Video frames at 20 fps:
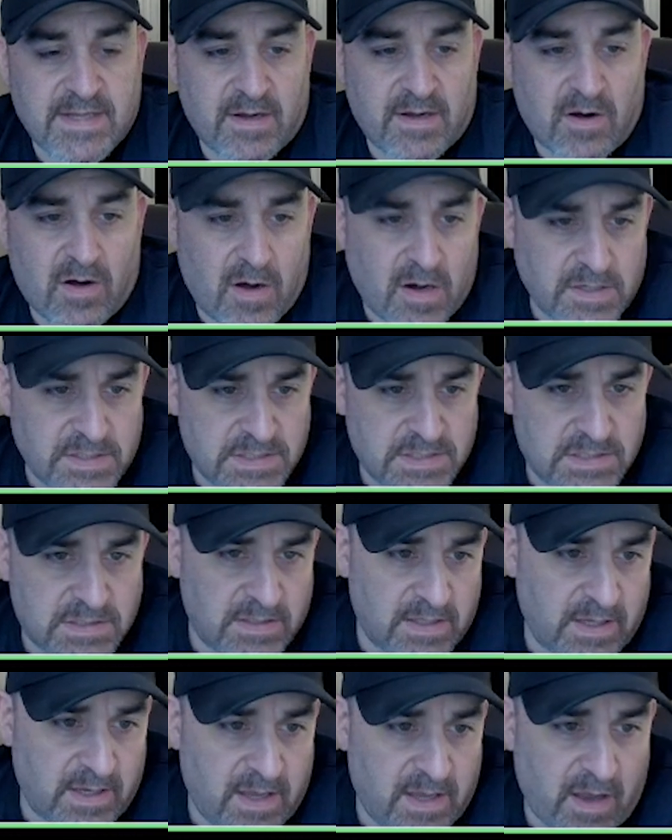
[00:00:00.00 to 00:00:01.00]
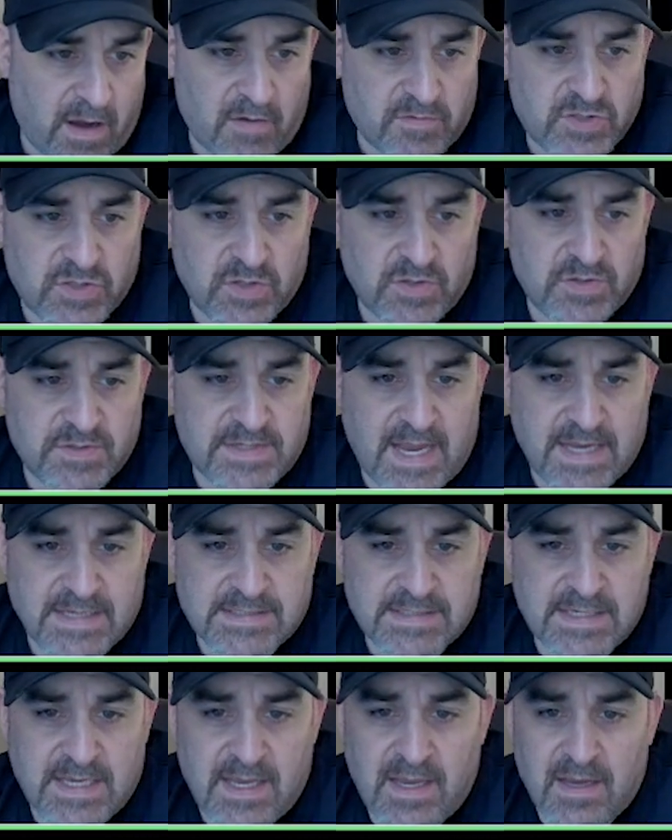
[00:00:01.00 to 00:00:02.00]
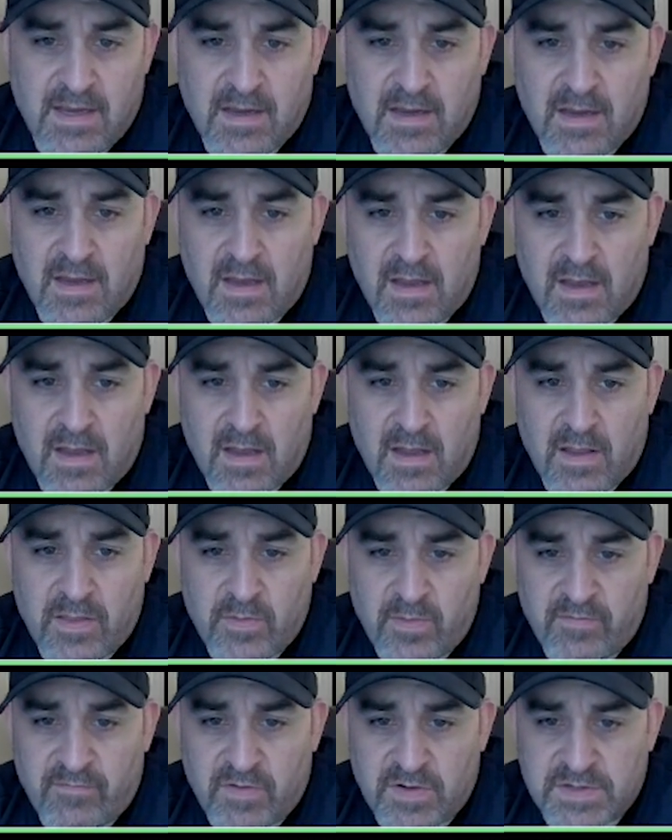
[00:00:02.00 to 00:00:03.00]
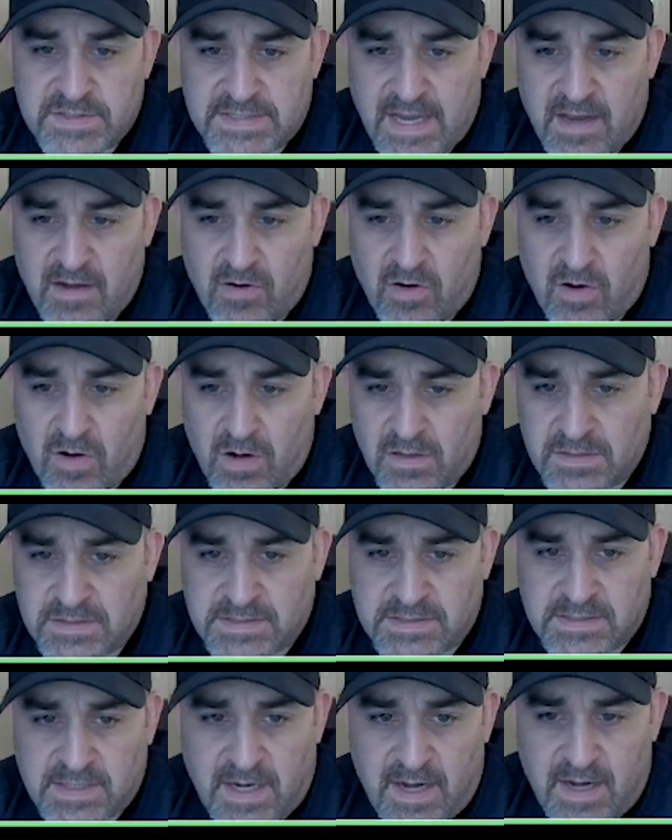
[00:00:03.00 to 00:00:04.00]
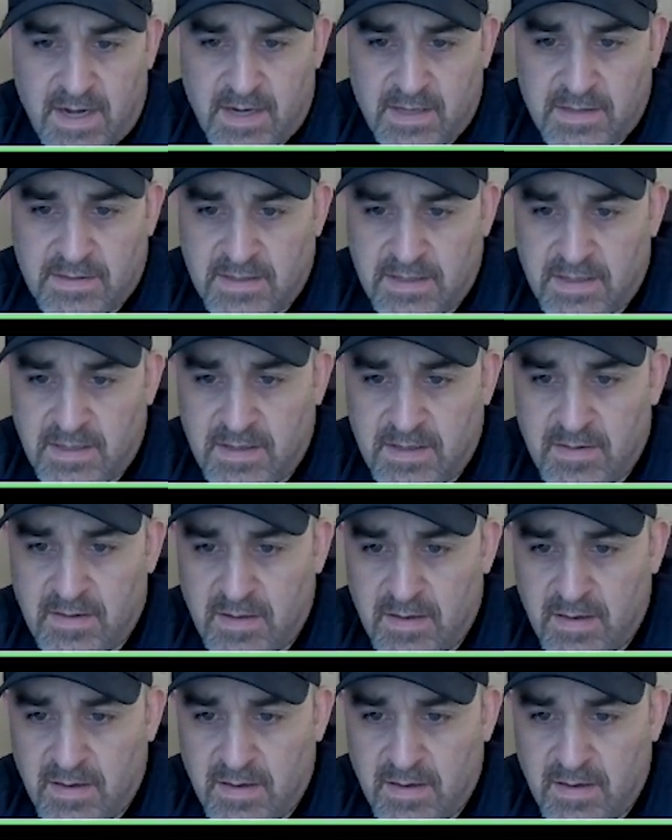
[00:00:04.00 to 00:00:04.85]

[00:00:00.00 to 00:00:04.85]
10 of hearts. The cutoff shows ace king. The river is 8 of hearts, and the